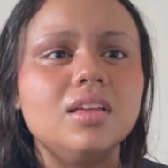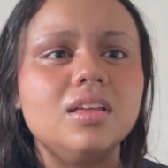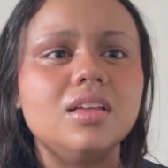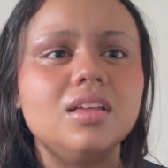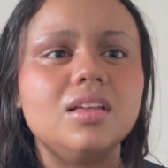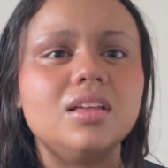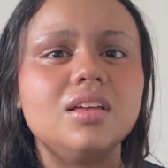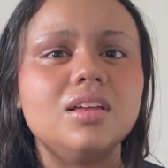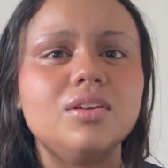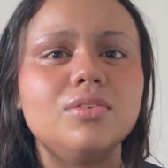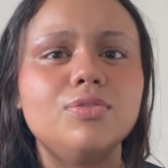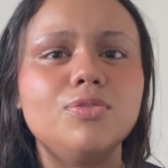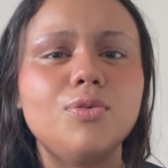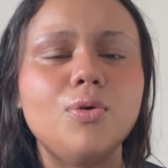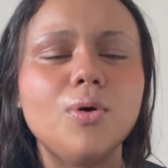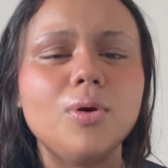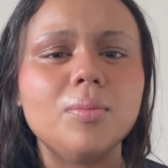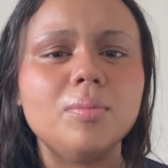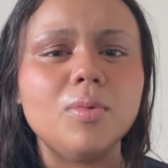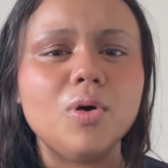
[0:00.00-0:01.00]
And
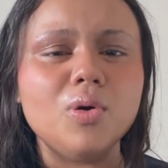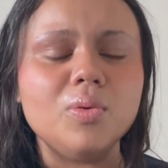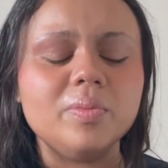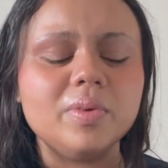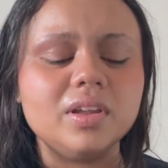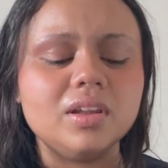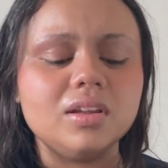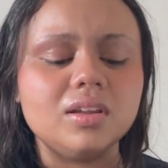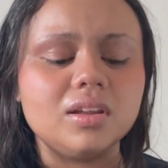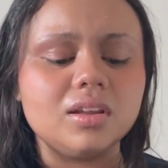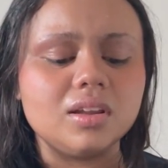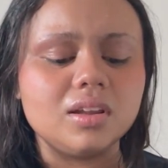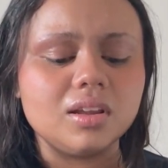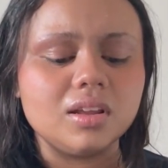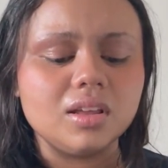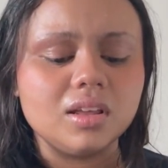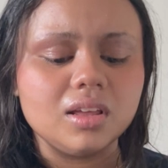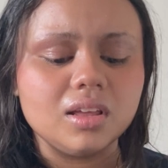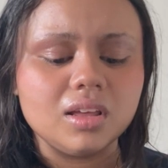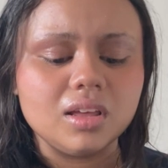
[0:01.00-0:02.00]
for a moment,
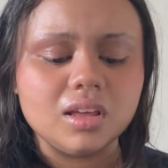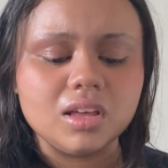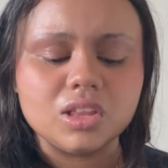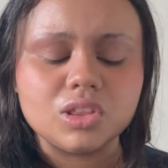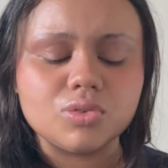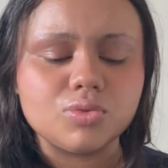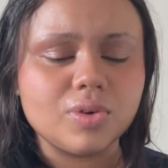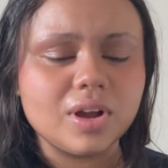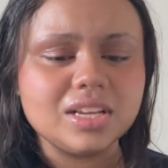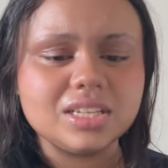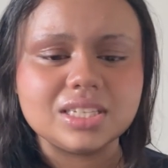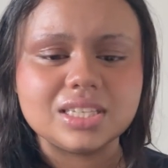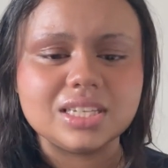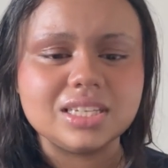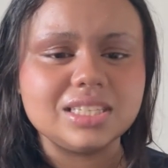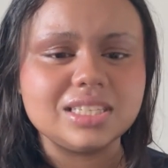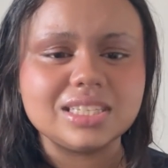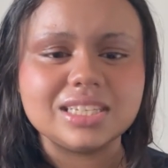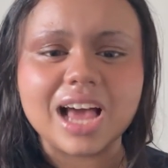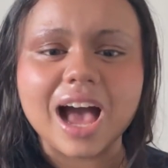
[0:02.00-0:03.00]
the
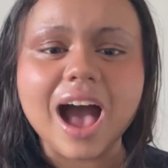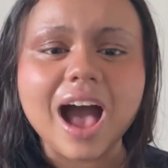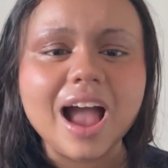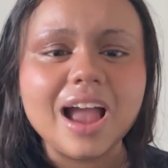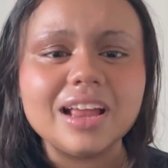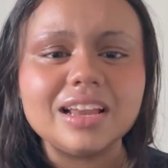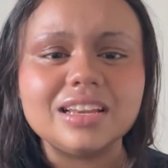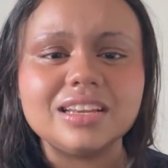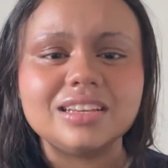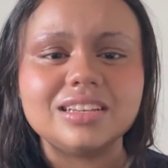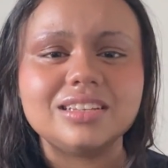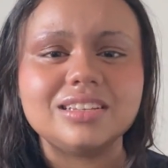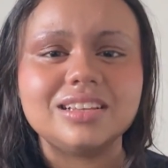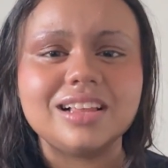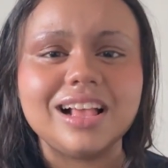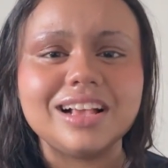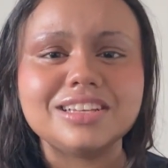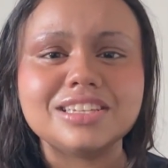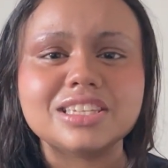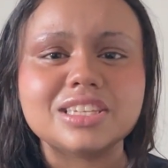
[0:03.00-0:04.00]
restless tide and
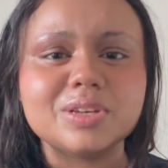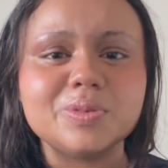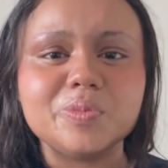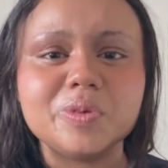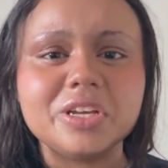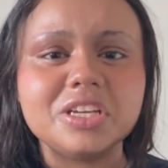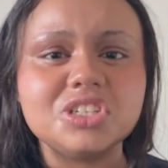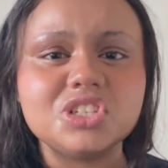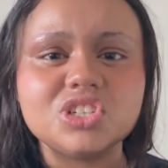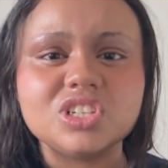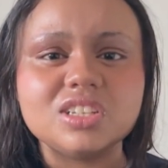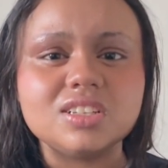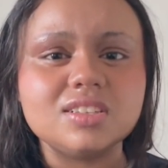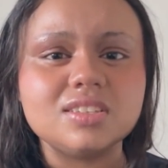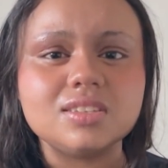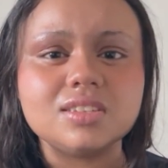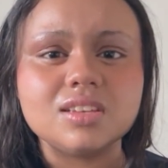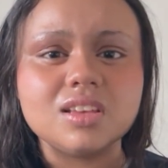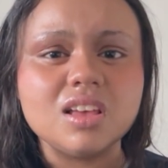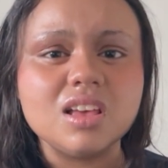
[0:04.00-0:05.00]

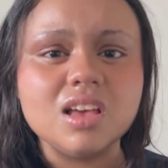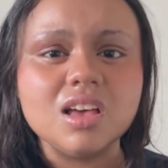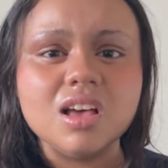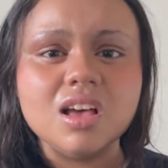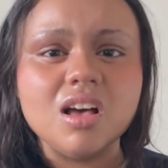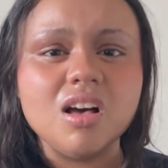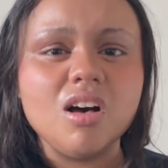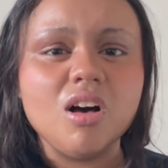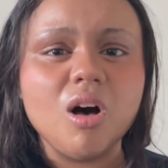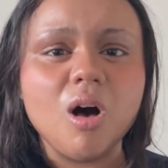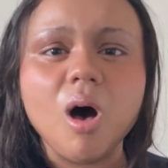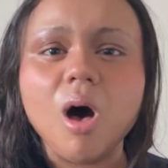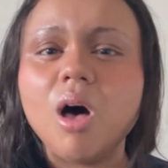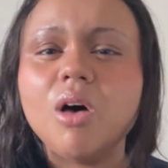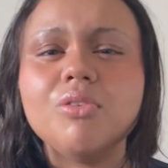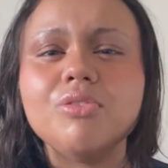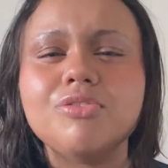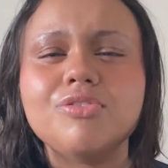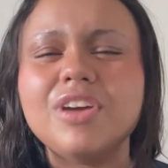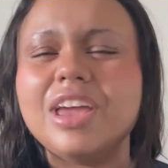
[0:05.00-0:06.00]
exclamations
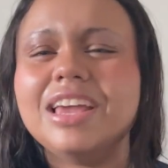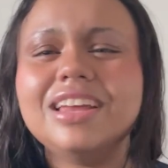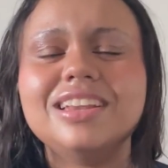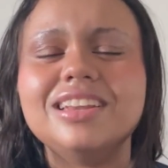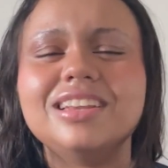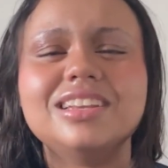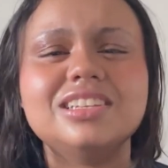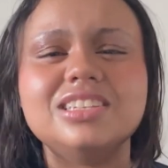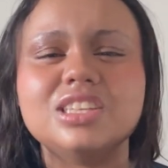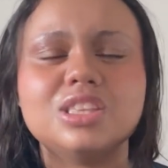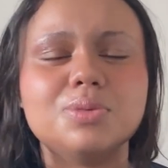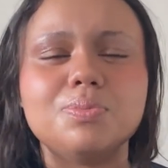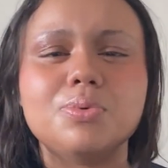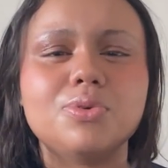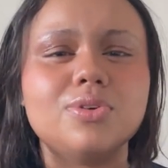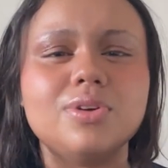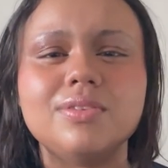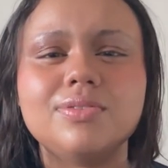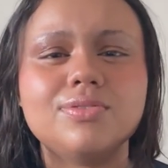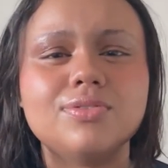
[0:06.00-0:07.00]
all faded into the
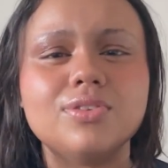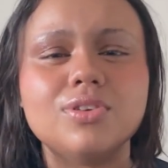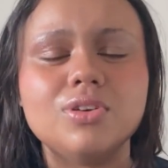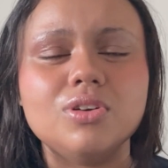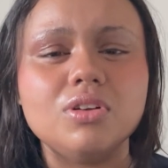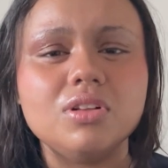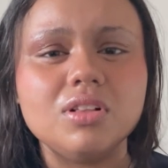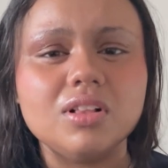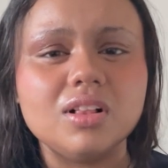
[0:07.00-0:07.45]
peripheral